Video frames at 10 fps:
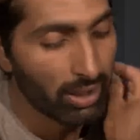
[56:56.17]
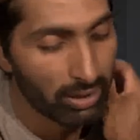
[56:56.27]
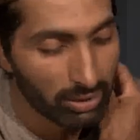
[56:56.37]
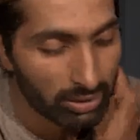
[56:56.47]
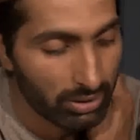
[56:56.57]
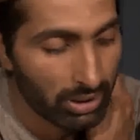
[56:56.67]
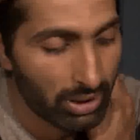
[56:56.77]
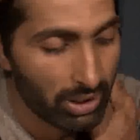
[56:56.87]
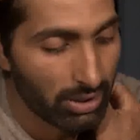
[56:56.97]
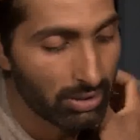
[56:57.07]
and
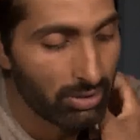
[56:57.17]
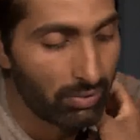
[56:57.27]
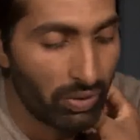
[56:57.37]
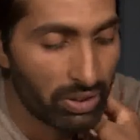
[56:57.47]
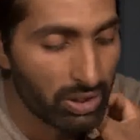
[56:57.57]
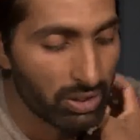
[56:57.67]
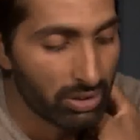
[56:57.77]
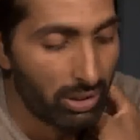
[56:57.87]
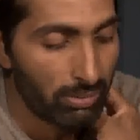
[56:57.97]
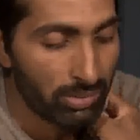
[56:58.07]
they are
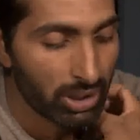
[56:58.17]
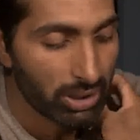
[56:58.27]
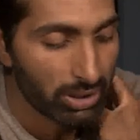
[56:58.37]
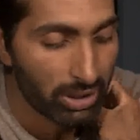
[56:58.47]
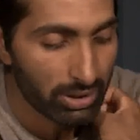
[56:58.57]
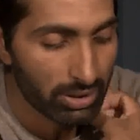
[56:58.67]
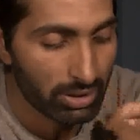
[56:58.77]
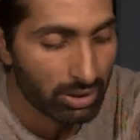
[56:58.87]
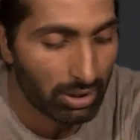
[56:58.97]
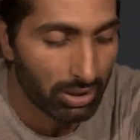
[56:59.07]
facing some
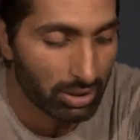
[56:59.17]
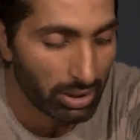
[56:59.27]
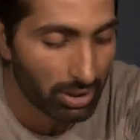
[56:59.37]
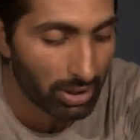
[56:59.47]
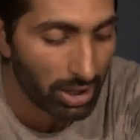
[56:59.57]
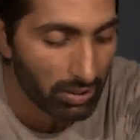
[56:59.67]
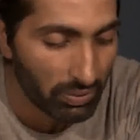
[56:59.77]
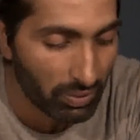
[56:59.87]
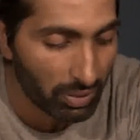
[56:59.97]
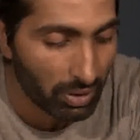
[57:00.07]
challenges in their
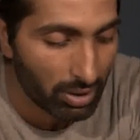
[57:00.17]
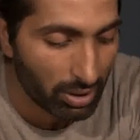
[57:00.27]
life.